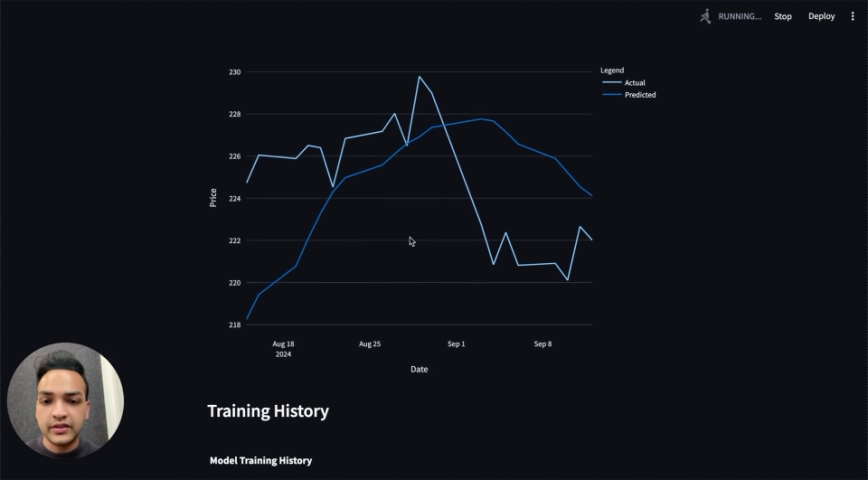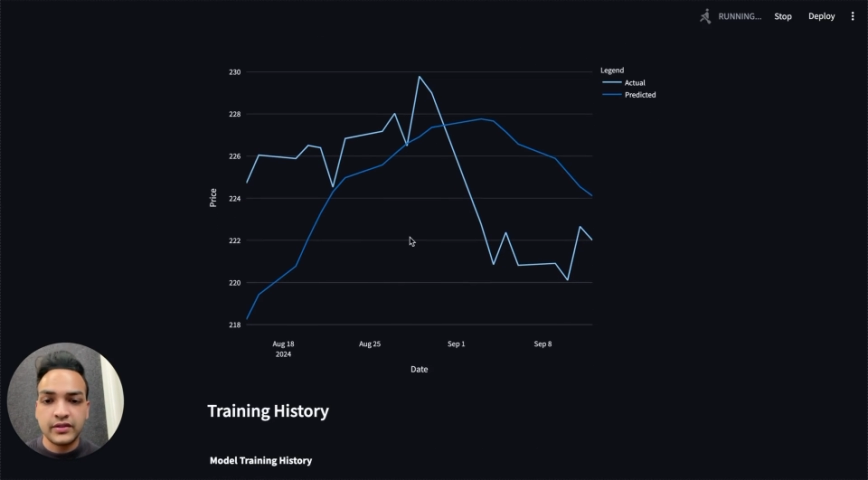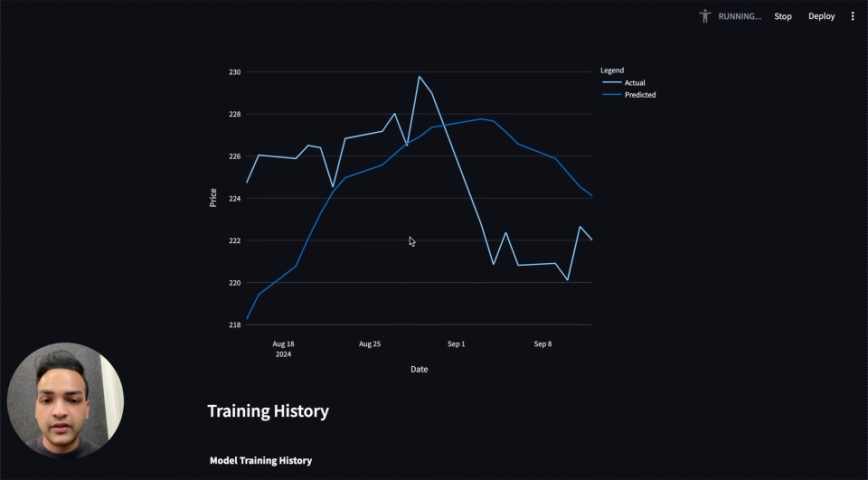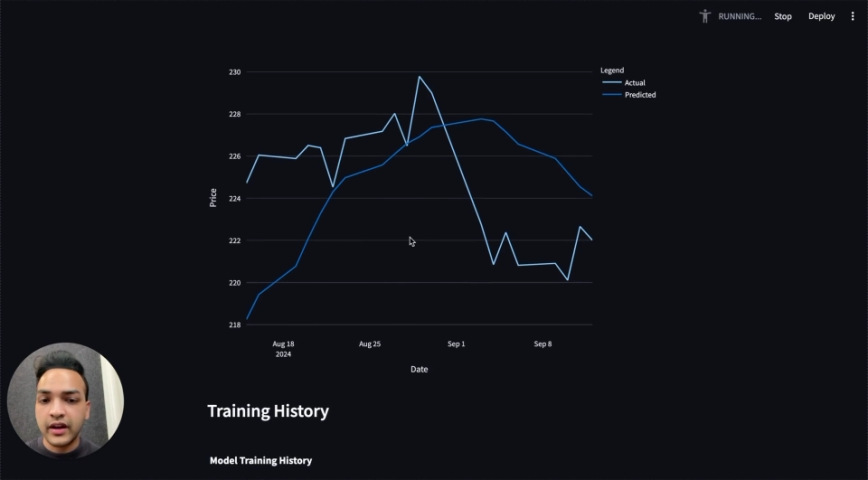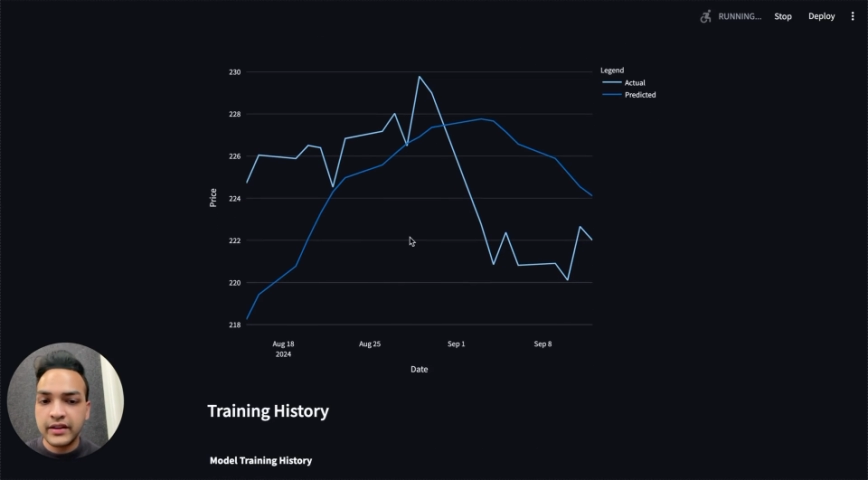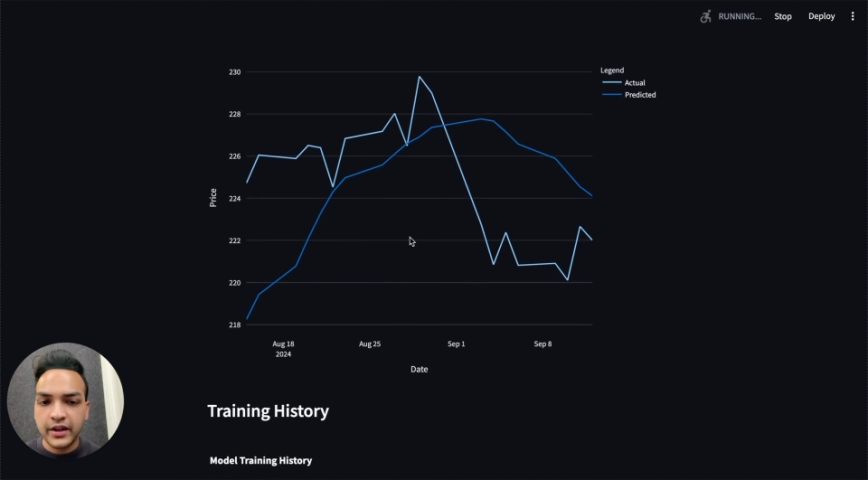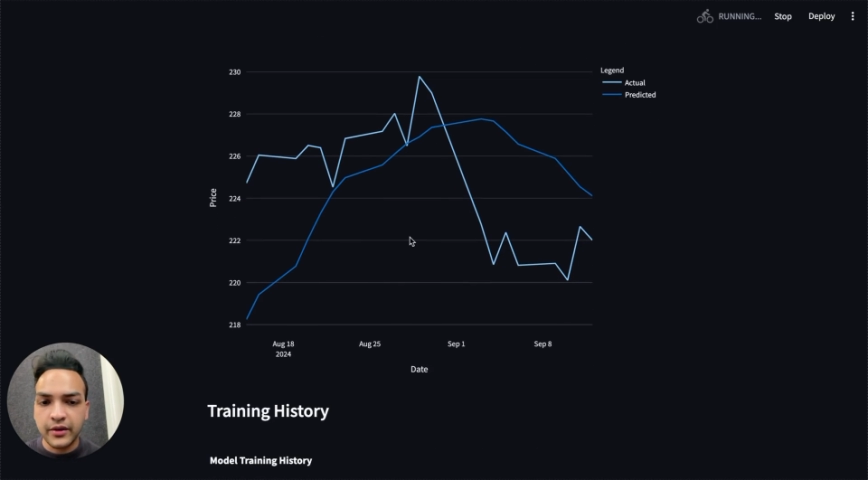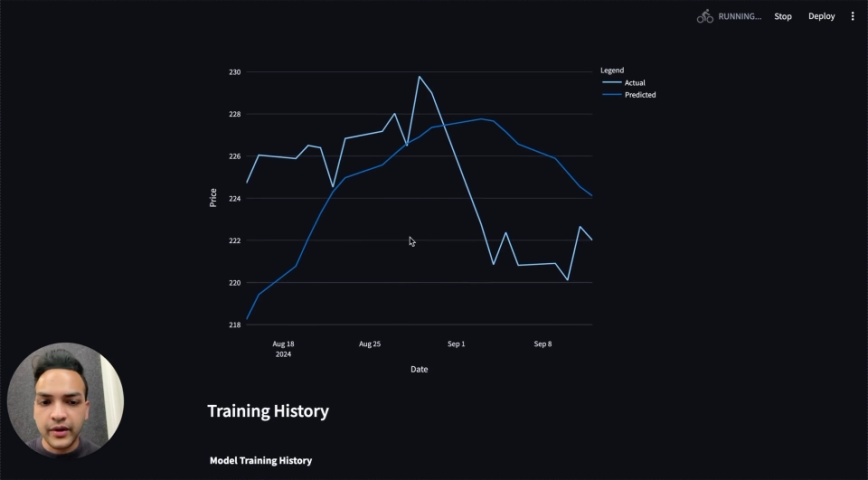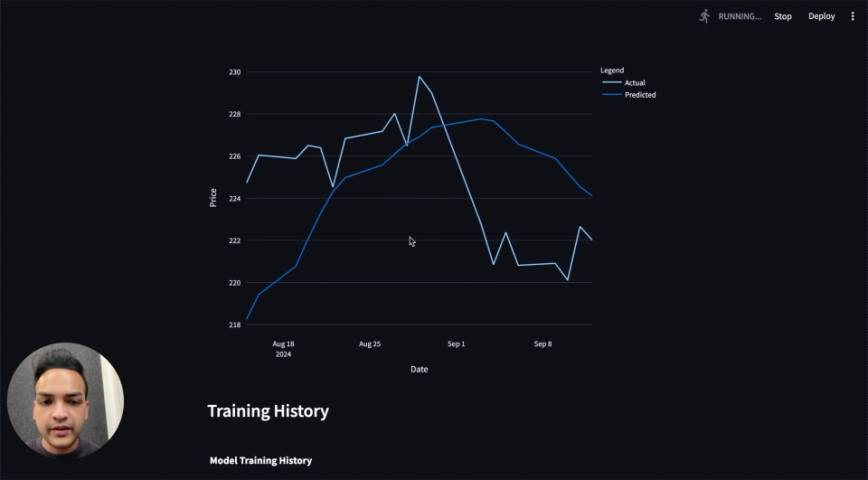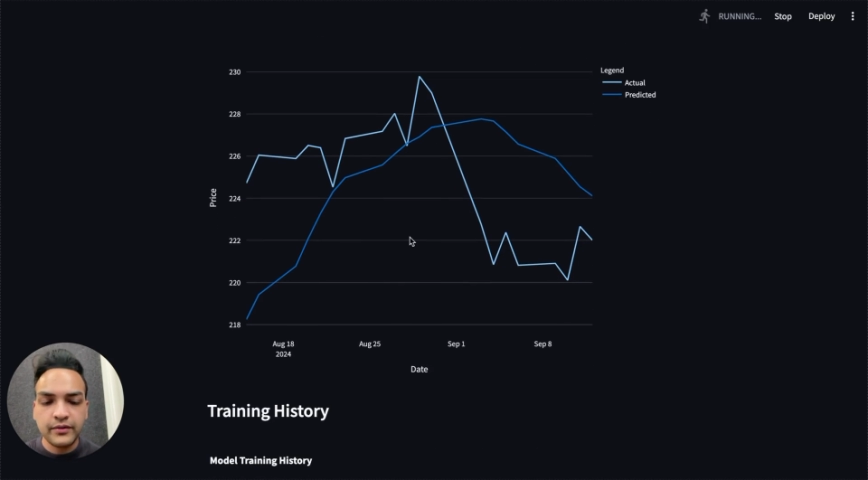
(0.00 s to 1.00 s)
are not that
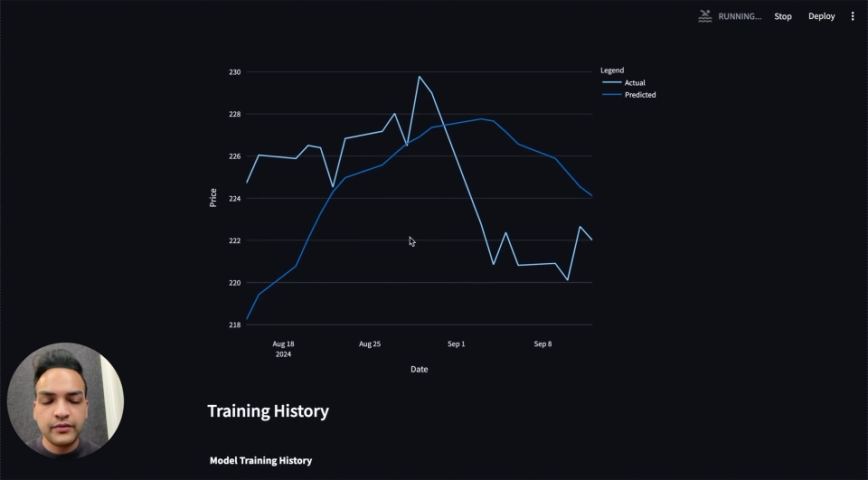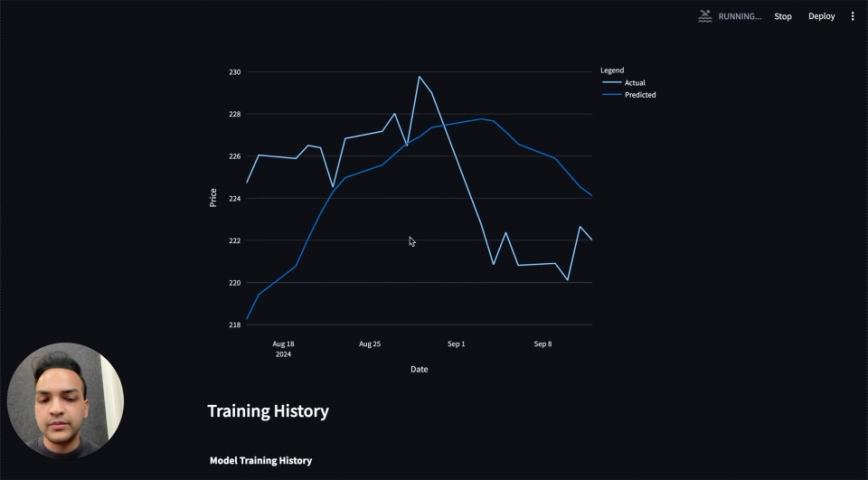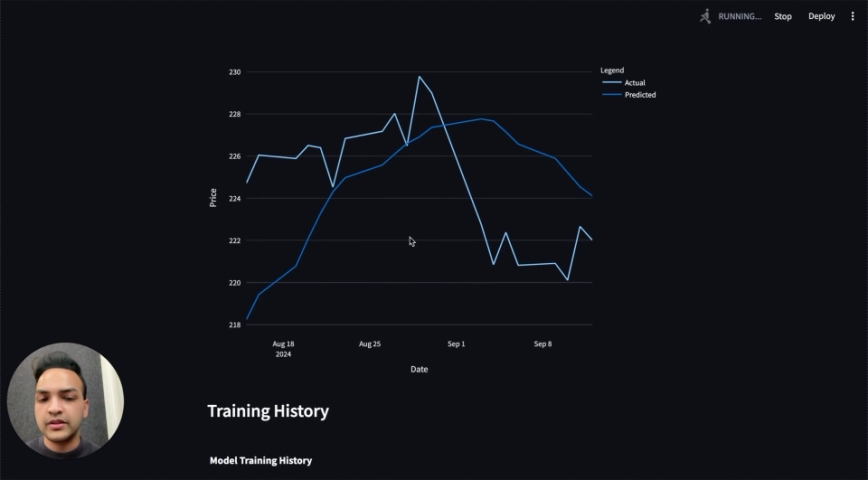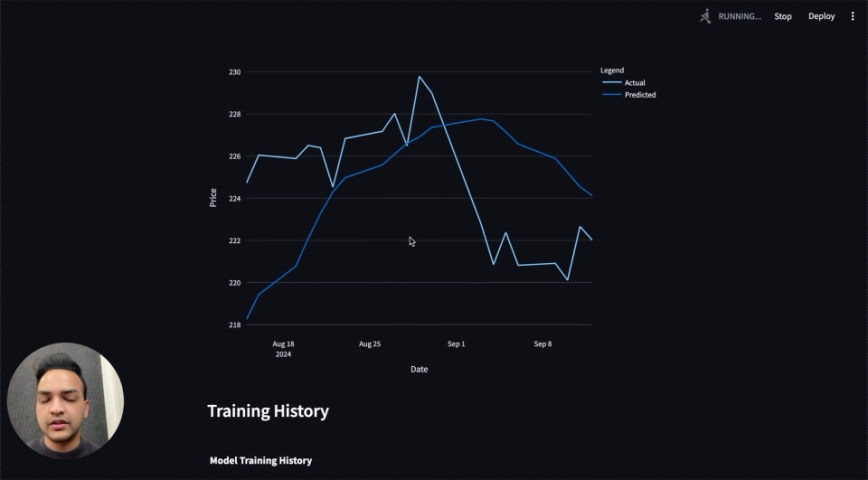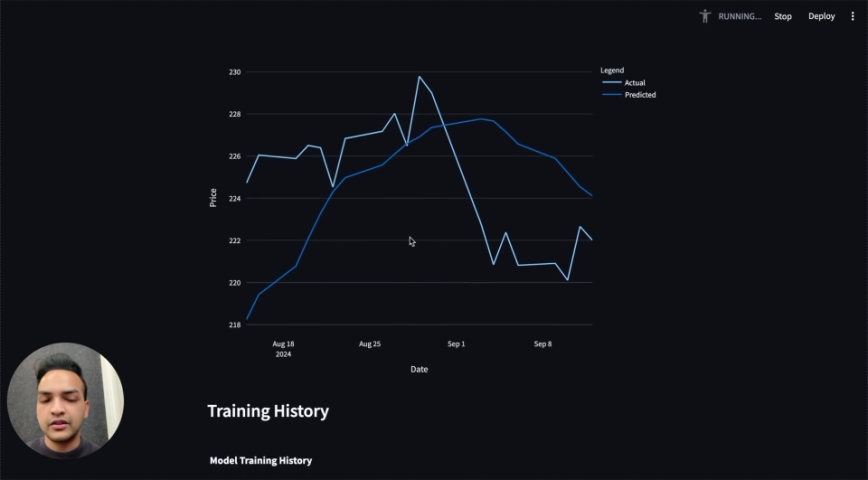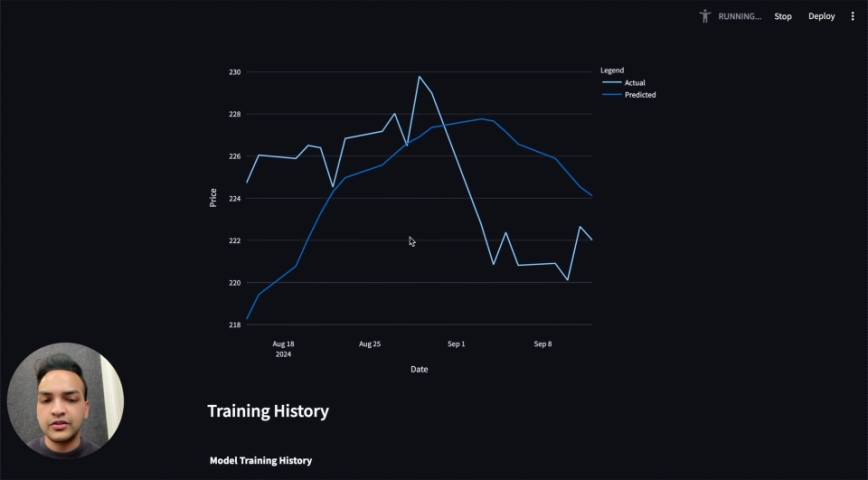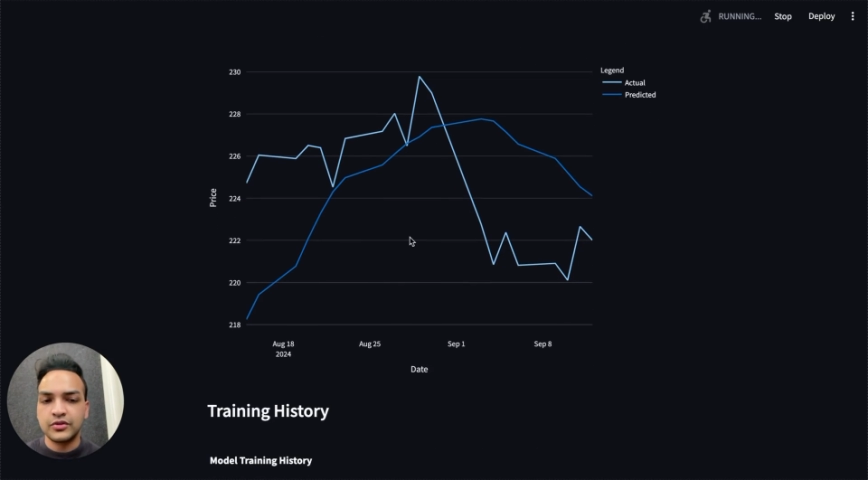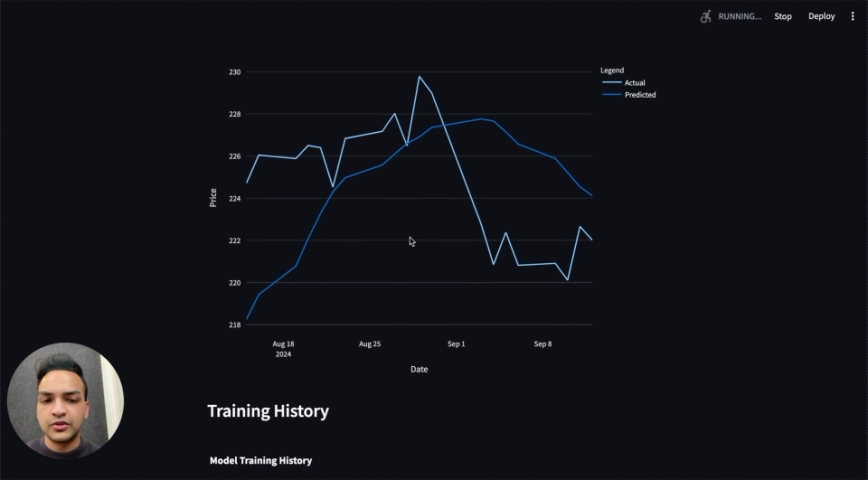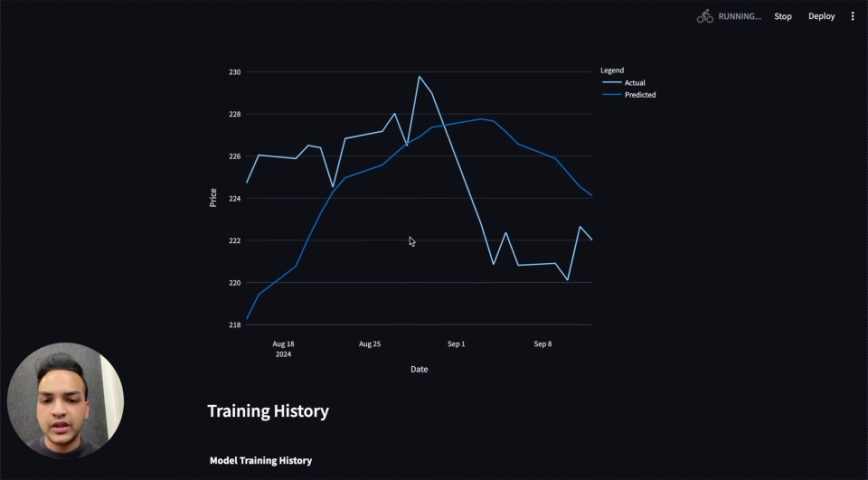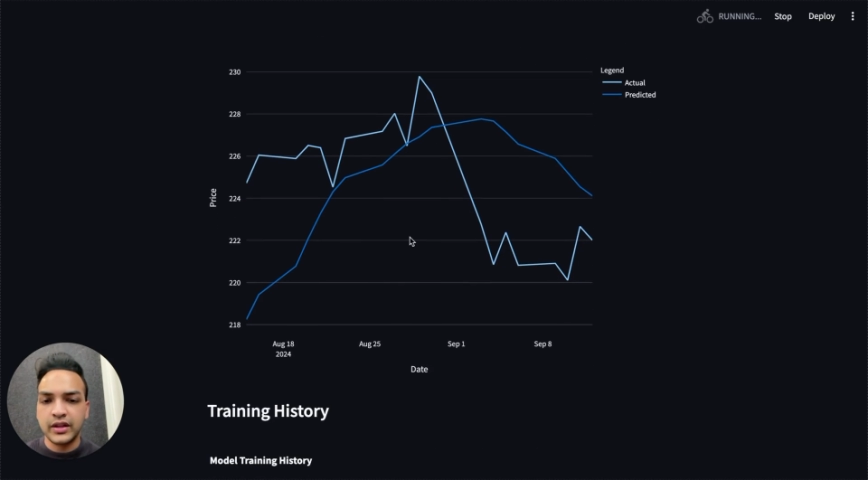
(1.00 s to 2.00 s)
great from this initial
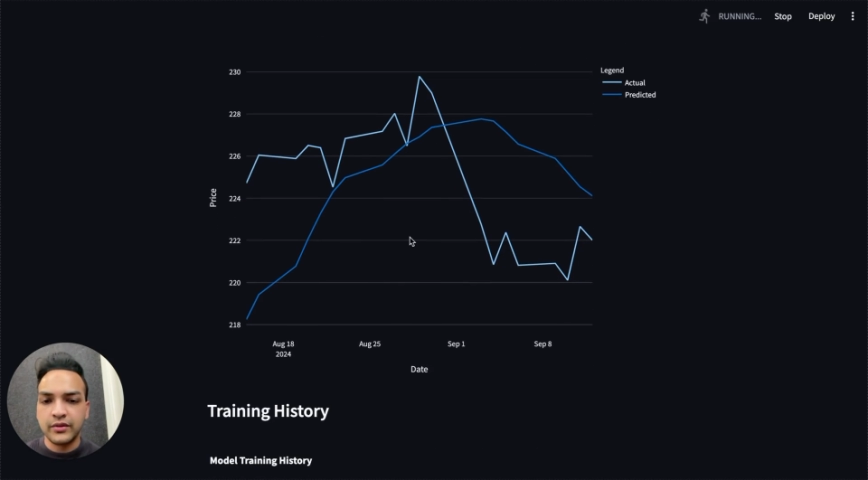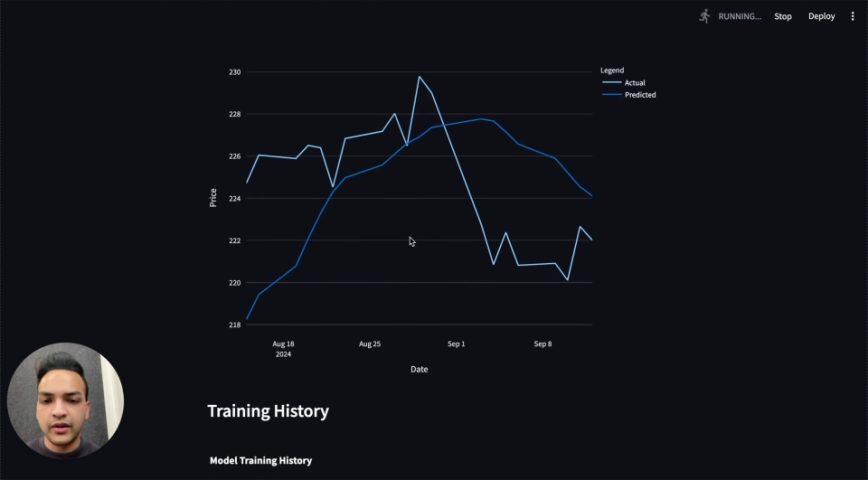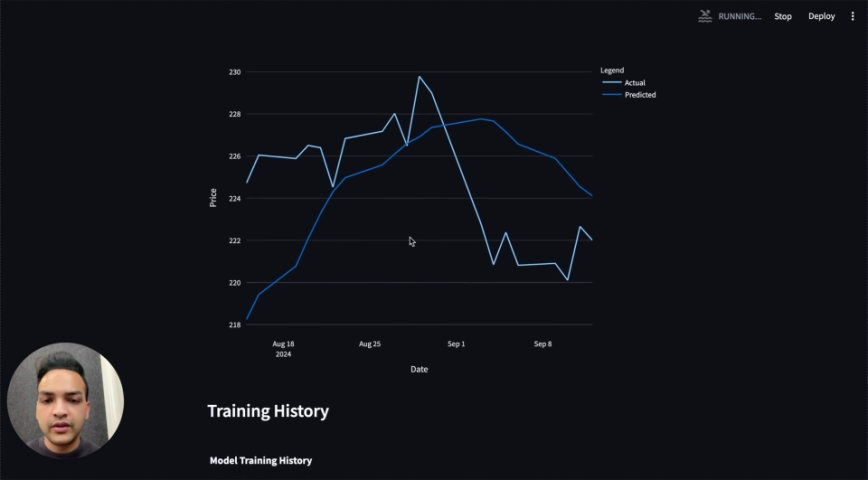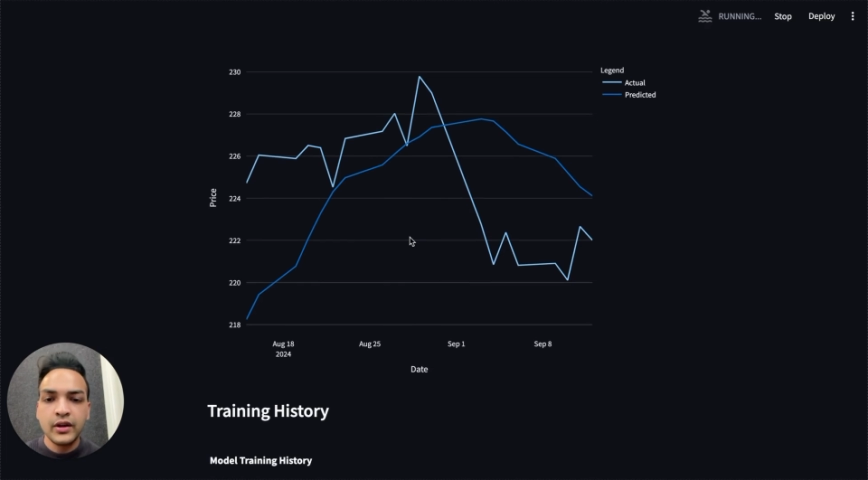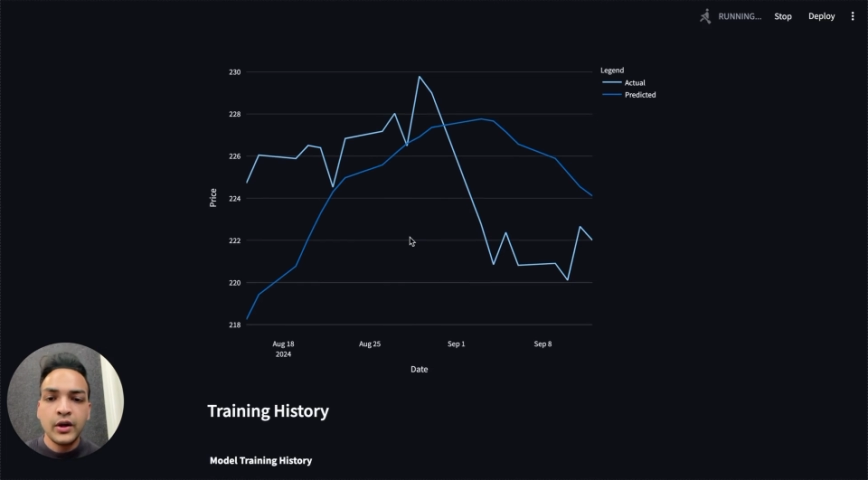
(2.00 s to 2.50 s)
training run,